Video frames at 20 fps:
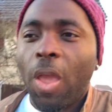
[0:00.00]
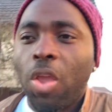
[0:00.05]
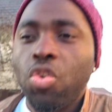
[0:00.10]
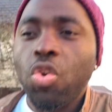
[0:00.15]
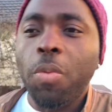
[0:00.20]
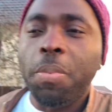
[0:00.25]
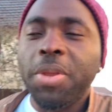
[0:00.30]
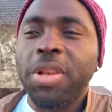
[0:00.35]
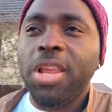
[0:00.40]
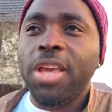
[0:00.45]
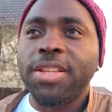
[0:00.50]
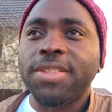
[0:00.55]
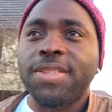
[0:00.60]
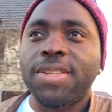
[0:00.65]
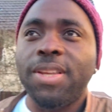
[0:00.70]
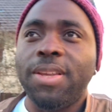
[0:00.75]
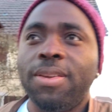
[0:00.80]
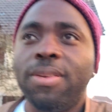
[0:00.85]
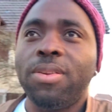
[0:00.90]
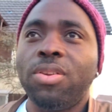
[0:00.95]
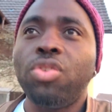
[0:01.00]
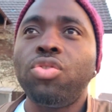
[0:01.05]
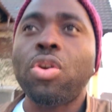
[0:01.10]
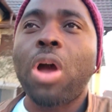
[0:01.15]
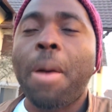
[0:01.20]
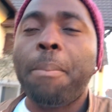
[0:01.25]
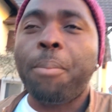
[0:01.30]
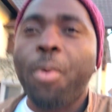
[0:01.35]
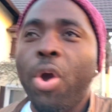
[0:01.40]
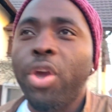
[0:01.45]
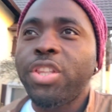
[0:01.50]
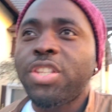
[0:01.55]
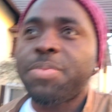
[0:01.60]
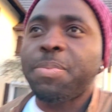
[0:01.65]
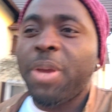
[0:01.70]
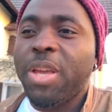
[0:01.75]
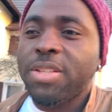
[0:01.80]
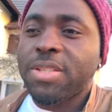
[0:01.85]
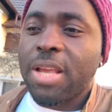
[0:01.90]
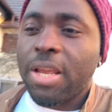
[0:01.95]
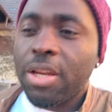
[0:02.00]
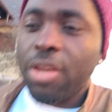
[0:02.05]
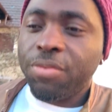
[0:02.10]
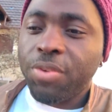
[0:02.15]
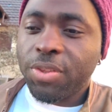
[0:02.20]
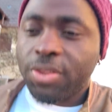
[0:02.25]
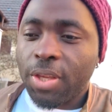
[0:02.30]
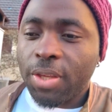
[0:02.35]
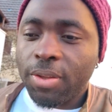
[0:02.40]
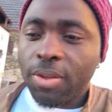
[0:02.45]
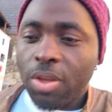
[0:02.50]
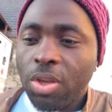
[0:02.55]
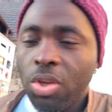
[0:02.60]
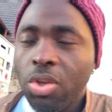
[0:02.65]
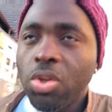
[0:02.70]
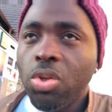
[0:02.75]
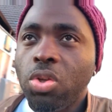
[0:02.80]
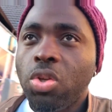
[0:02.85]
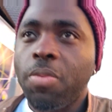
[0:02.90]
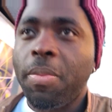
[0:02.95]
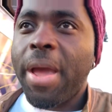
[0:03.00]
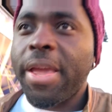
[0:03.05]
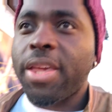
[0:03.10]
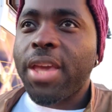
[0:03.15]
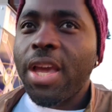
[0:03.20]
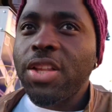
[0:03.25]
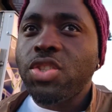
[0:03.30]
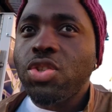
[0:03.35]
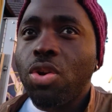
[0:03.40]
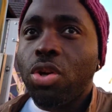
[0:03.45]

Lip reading: you will be late in your appointment and everything. You might get